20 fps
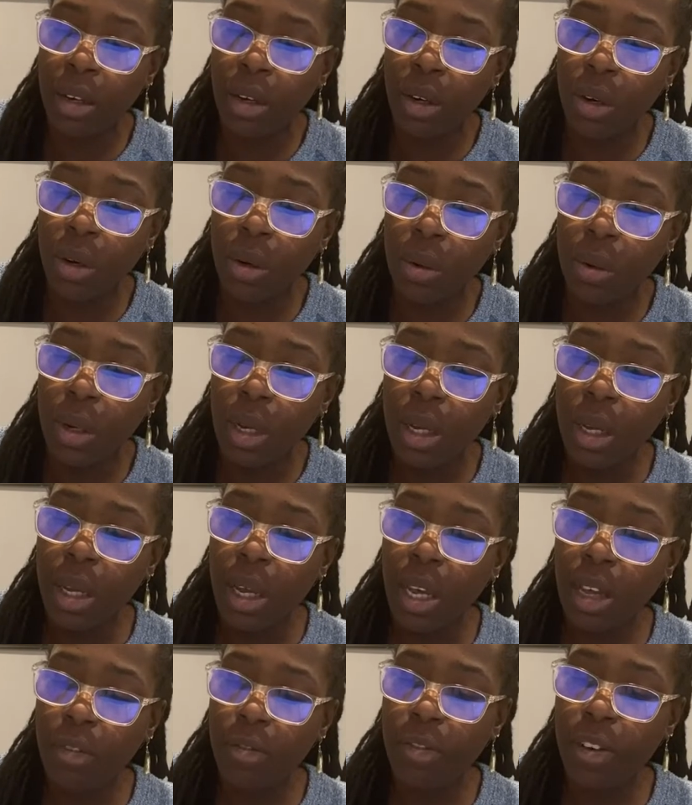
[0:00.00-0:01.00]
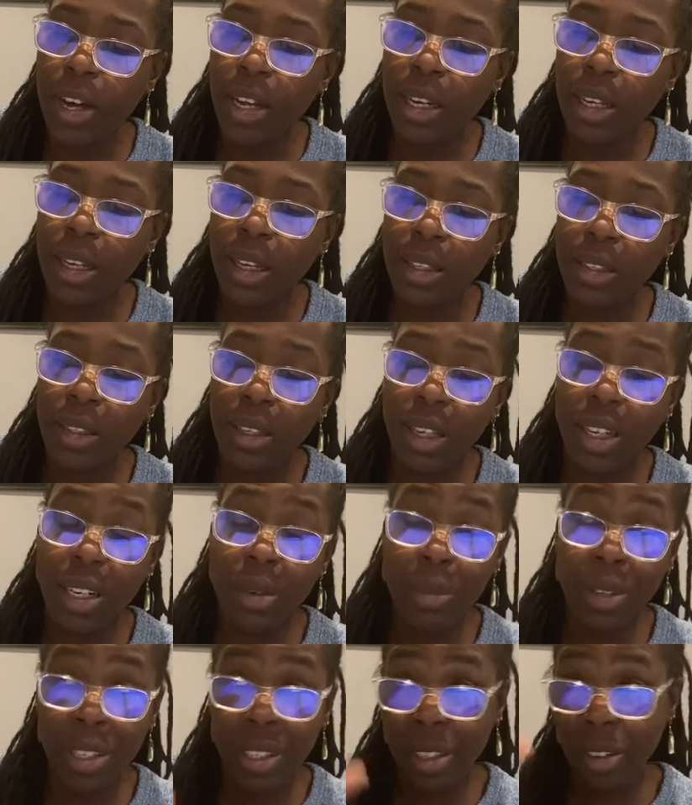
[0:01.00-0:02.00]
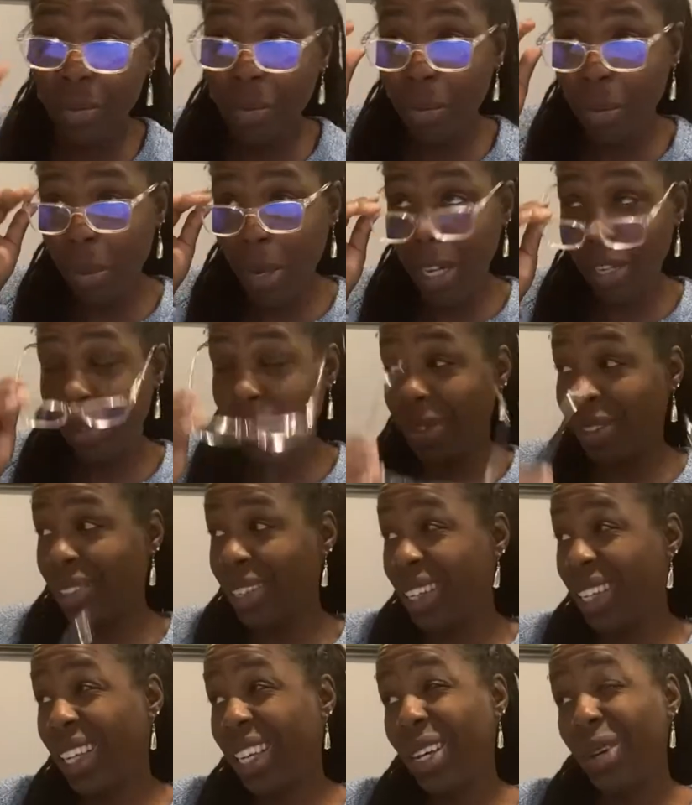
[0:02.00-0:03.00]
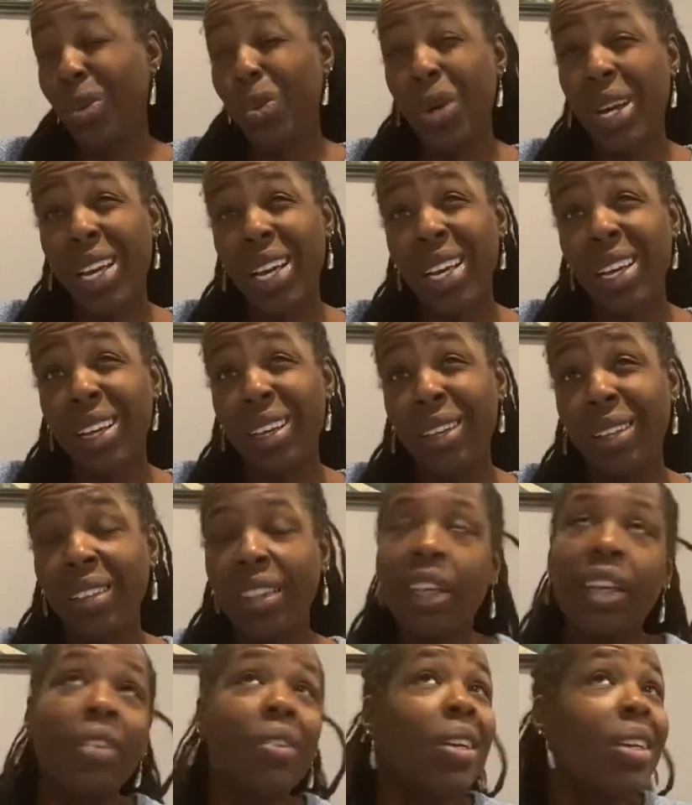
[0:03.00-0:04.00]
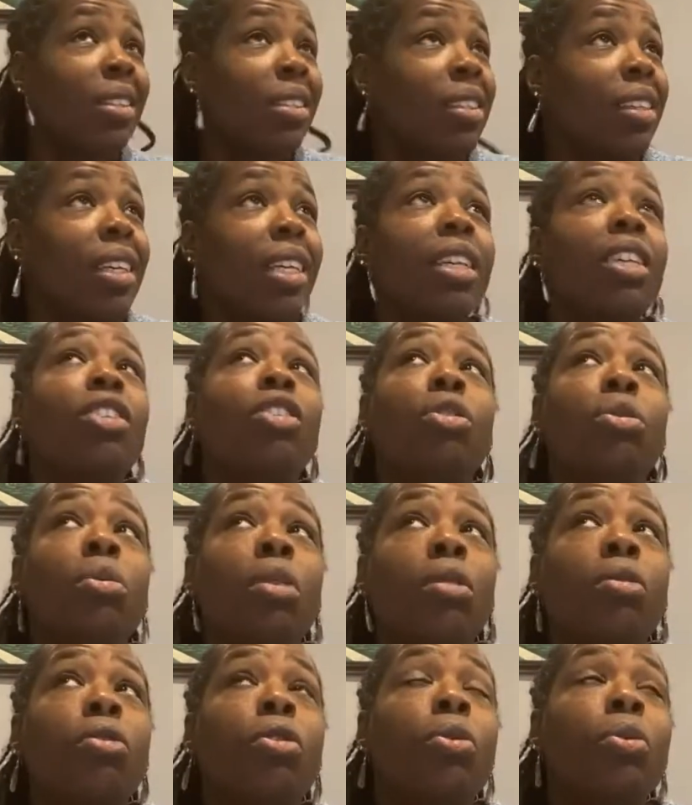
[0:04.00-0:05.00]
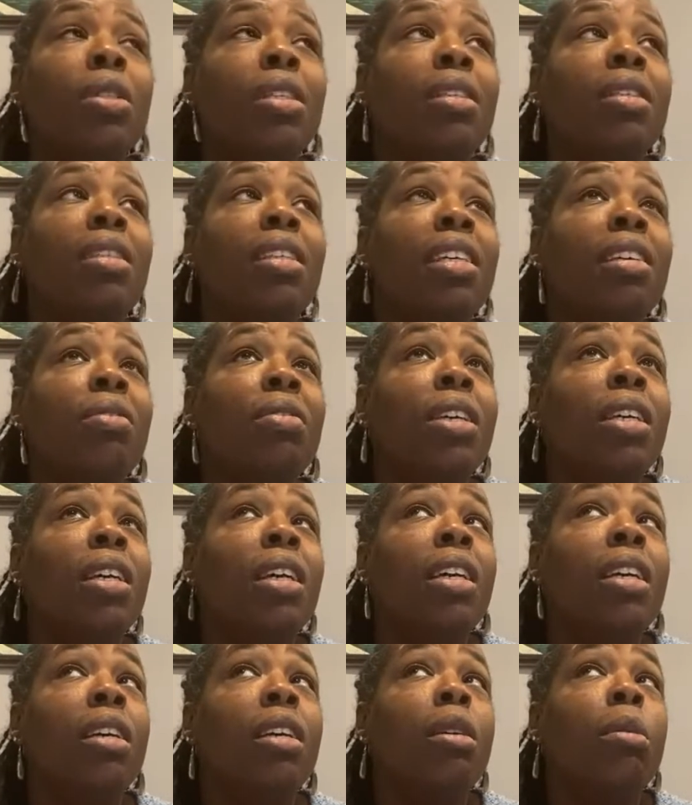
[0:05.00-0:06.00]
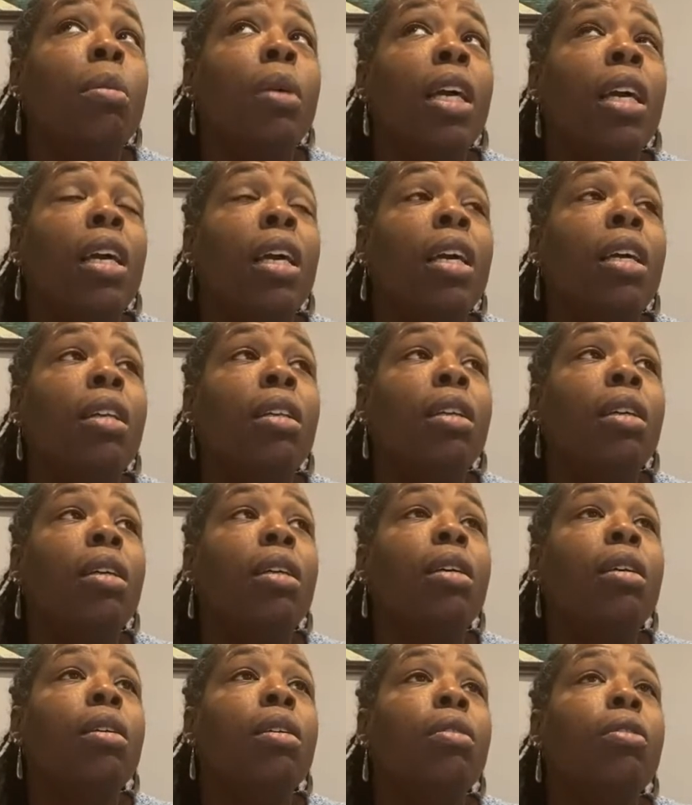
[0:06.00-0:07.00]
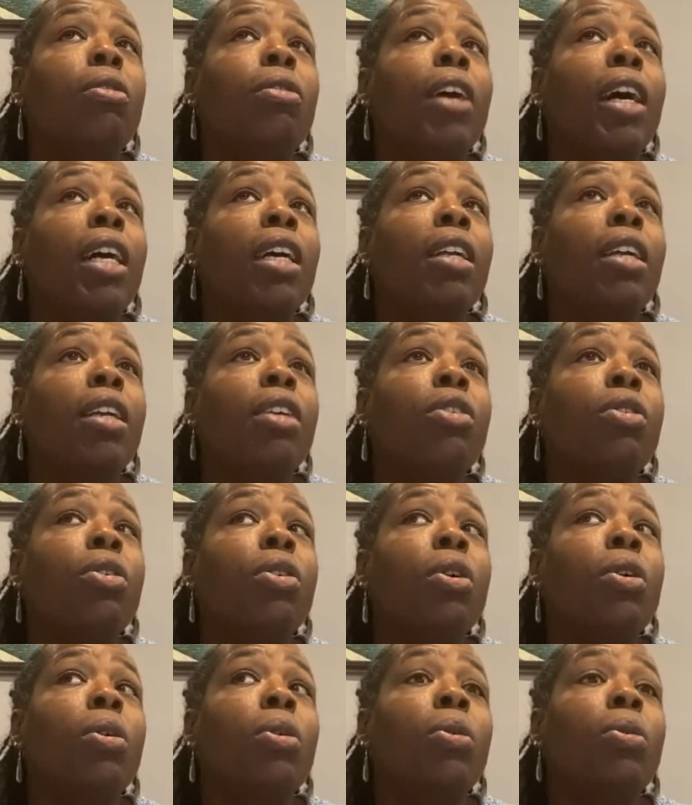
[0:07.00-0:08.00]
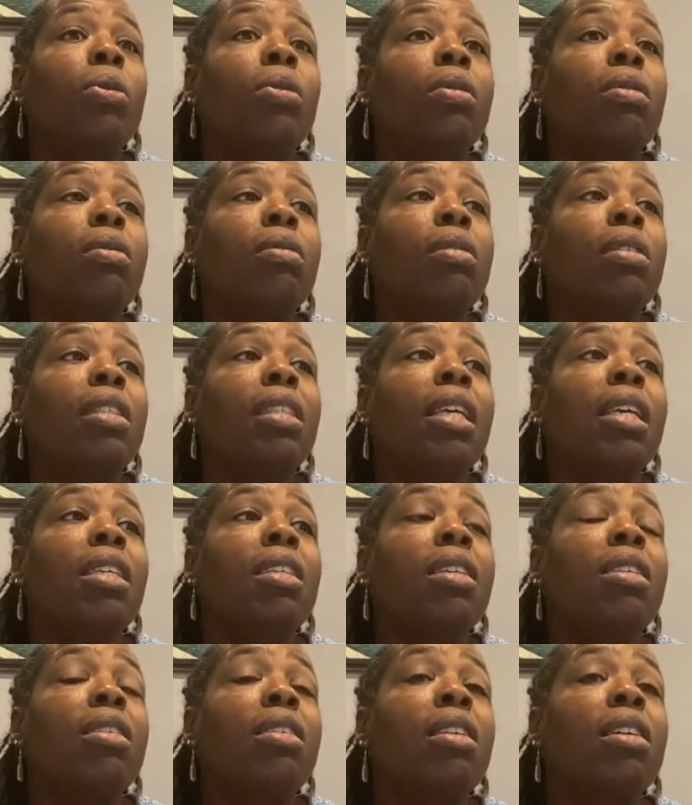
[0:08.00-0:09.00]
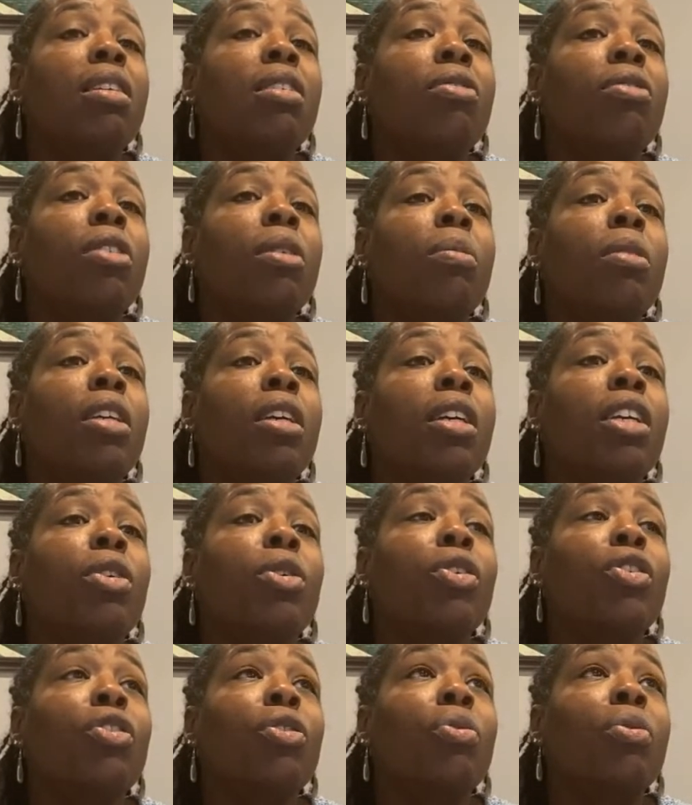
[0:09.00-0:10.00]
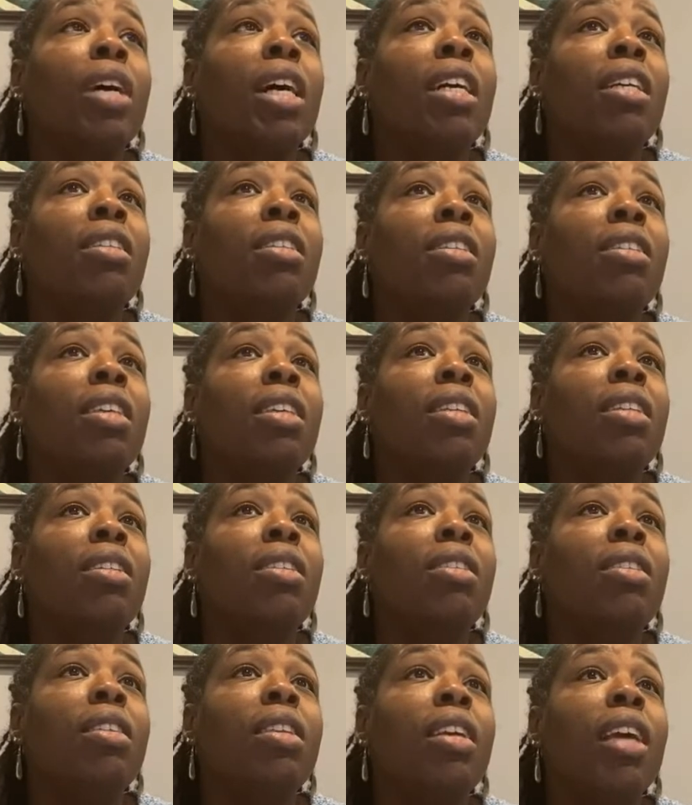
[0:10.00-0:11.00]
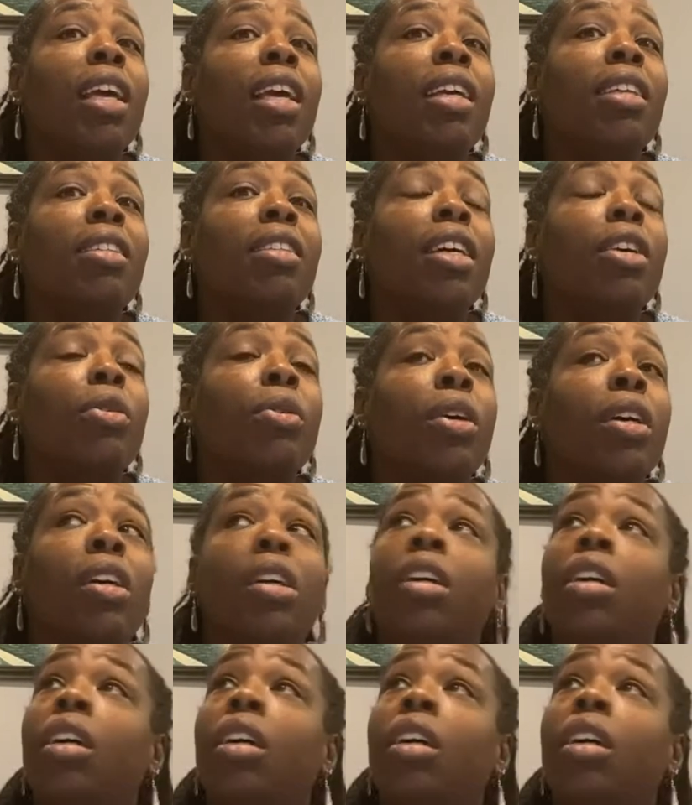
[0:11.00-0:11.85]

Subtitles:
go and fight against the enemies of my lord the king? Well, there is the issue of you deceiving him and fight, seizing stuff from the Gershurites and etc.